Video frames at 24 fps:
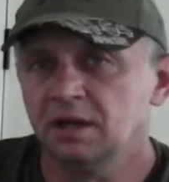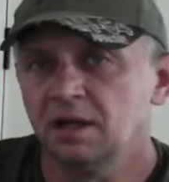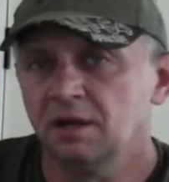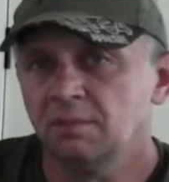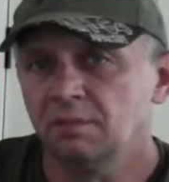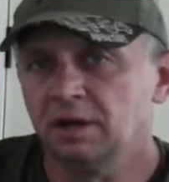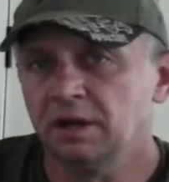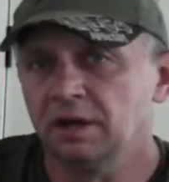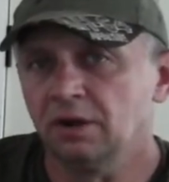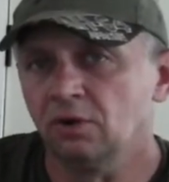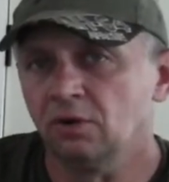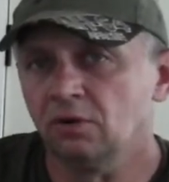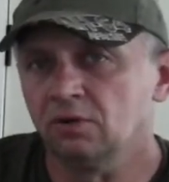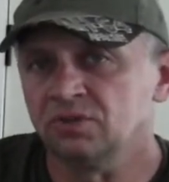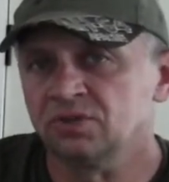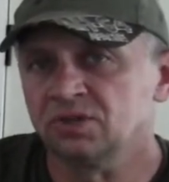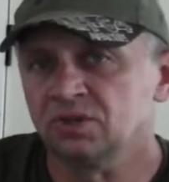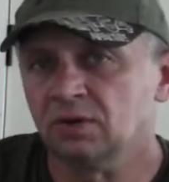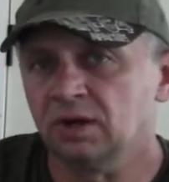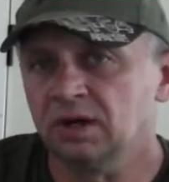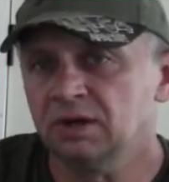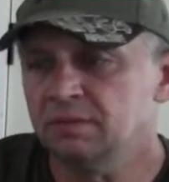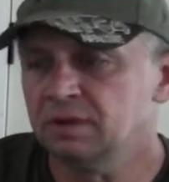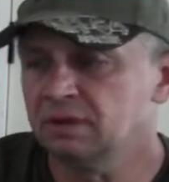but it holds
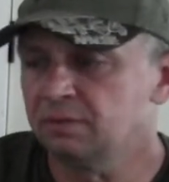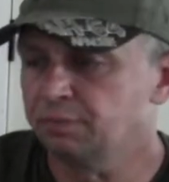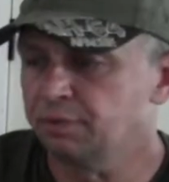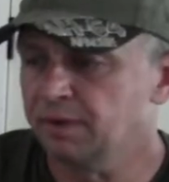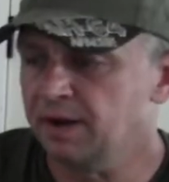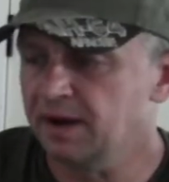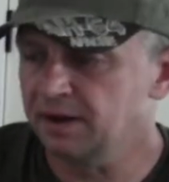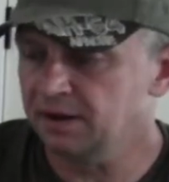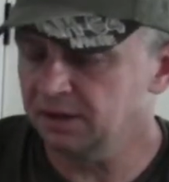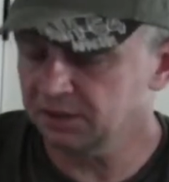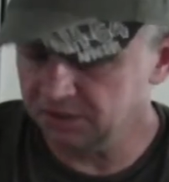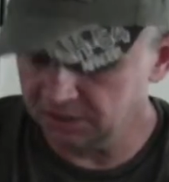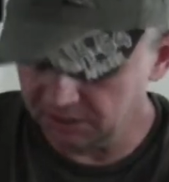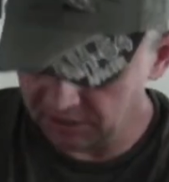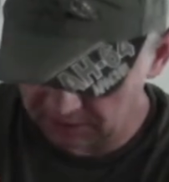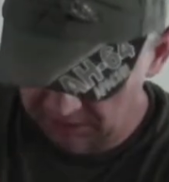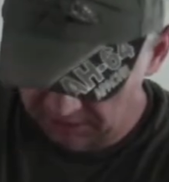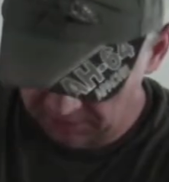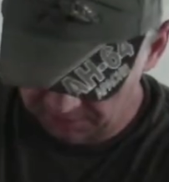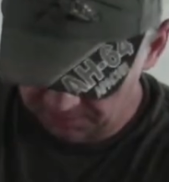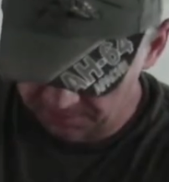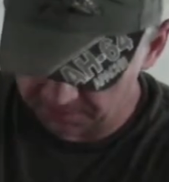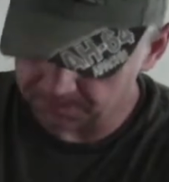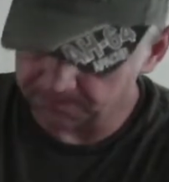quite a bit of product in
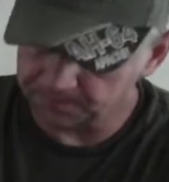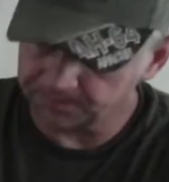there.